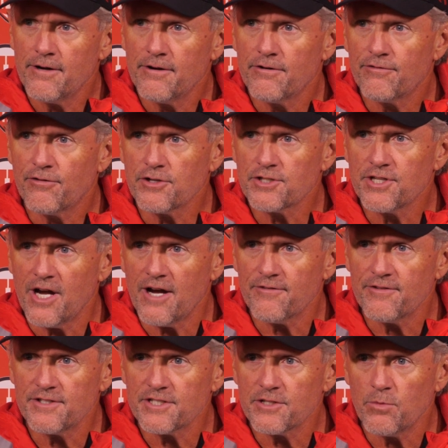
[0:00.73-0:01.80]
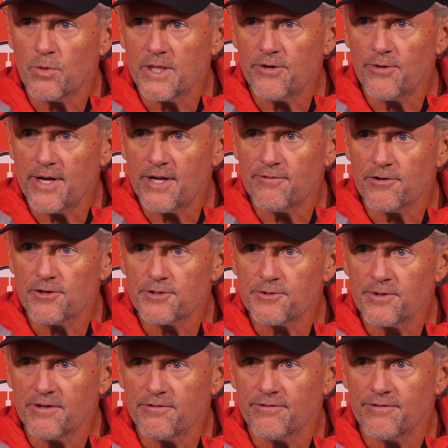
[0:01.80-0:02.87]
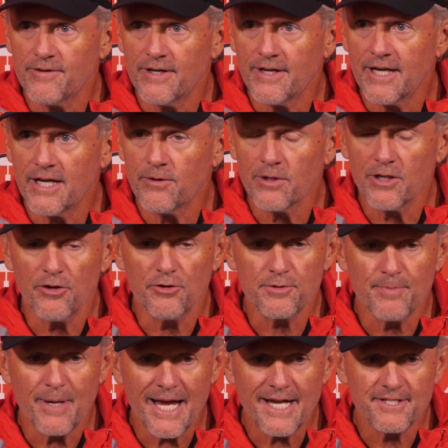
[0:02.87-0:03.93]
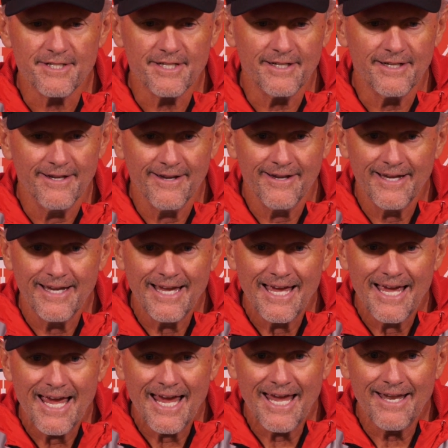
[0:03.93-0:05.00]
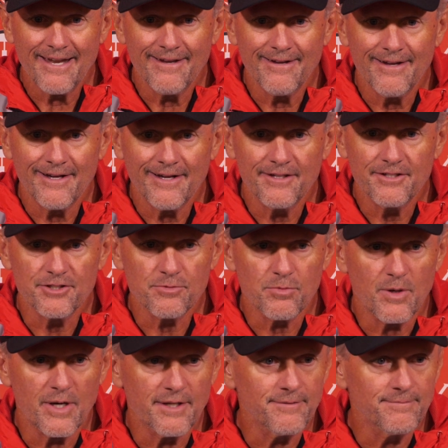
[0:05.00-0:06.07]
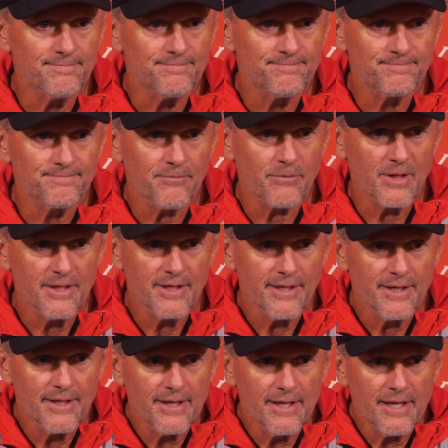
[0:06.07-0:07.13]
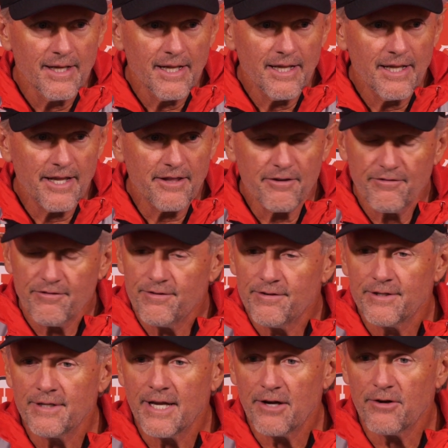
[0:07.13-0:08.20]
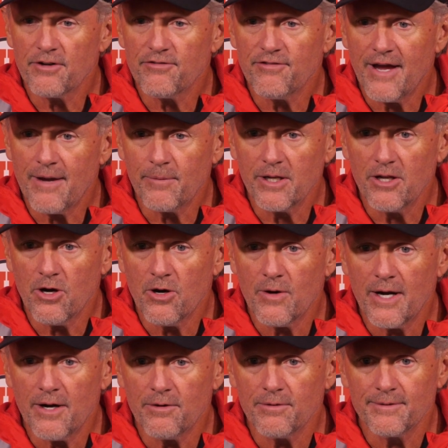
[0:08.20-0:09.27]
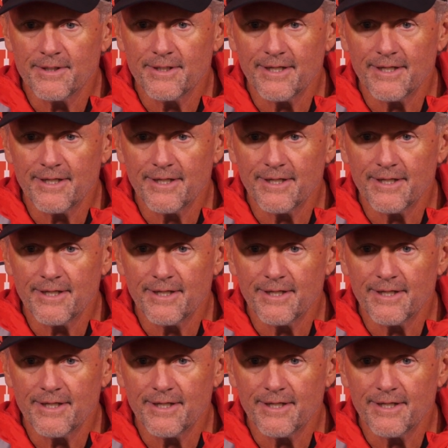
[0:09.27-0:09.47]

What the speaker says: first off, this is the one-year anniversary of Aaron Lowe's passing, and I just want to let Aaron's family know how